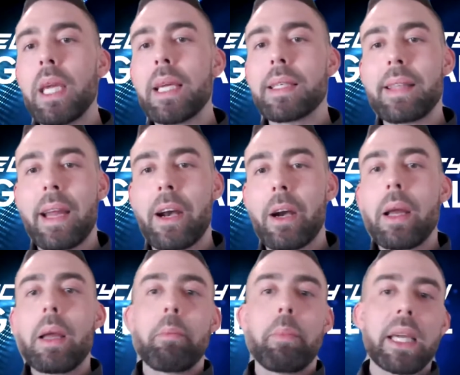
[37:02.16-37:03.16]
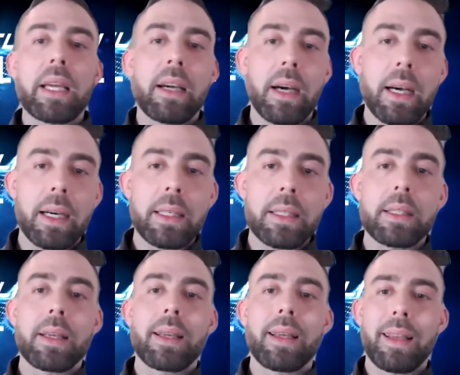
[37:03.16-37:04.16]
is there
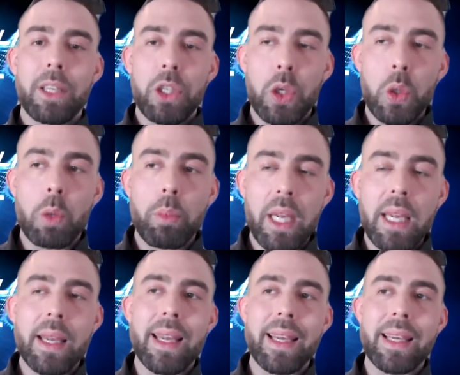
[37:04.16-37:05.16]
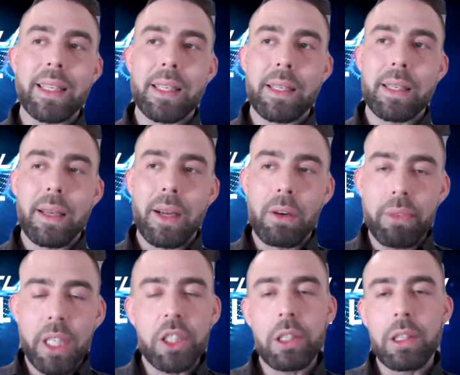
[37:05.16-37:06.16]
because UME is
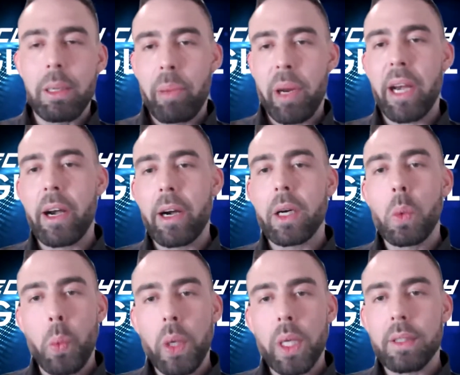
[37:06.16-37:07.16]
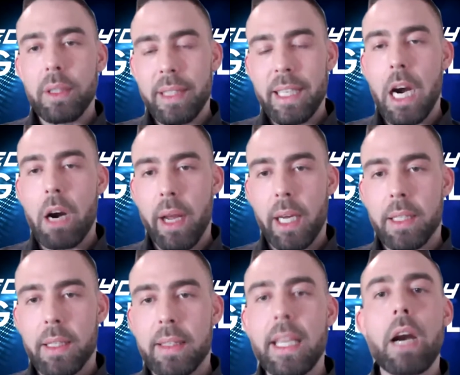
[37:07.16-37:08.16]
originally paired with
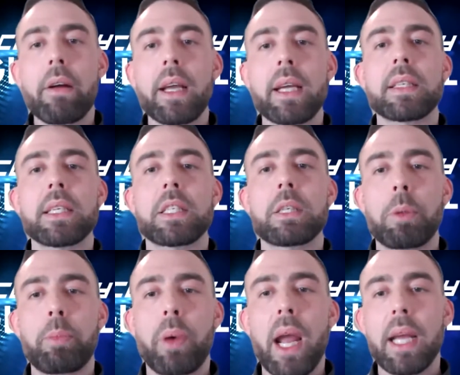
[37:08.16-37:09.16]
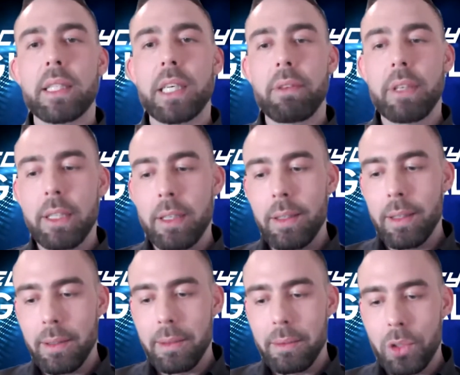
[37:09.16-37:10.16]
TRX. TRX is the proprietary
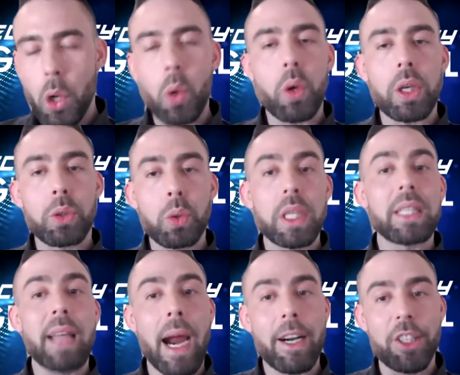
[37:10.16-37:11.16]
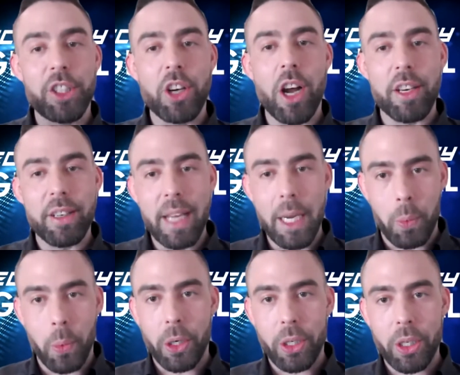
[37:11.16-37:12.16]
token to the entire Tron
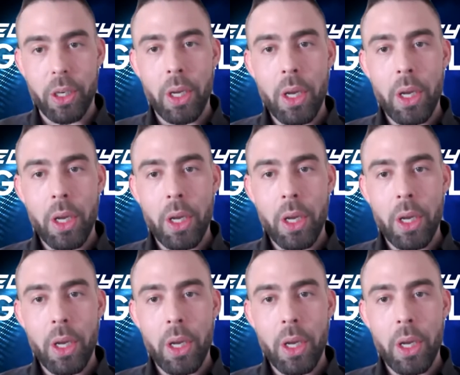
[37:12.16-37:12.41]
network.